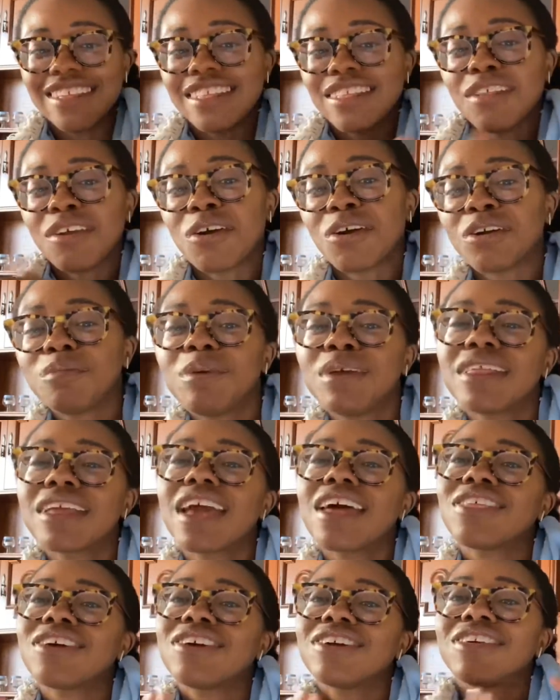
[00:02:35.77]
they're going to be
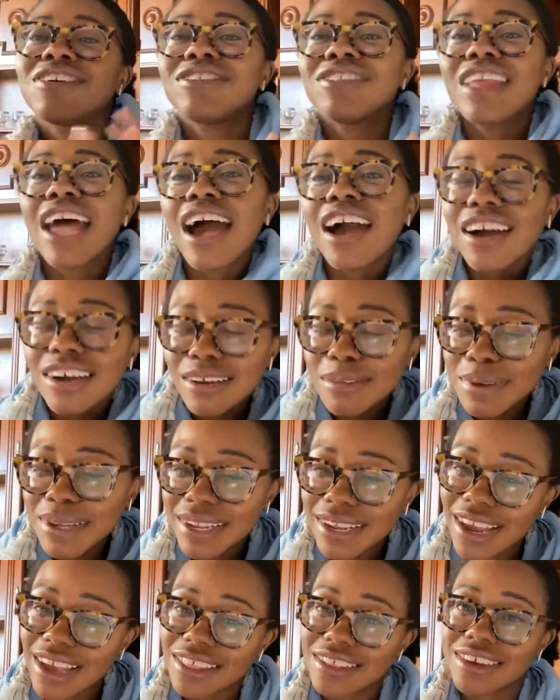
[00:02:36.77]
together. They're not going to be
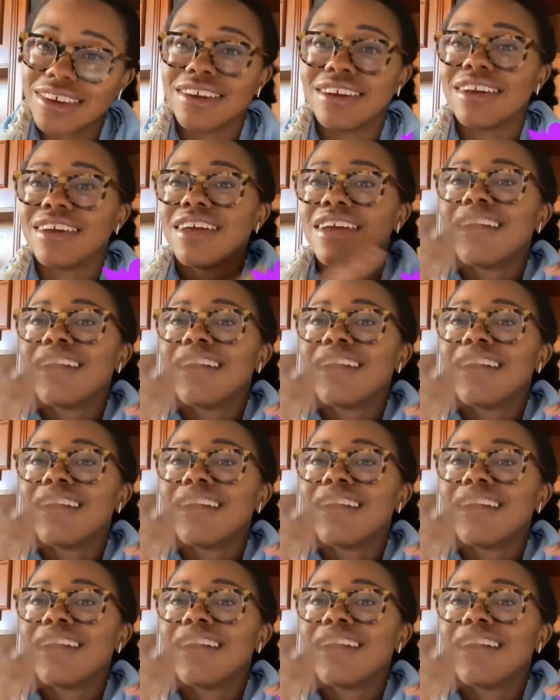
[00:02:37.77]
together.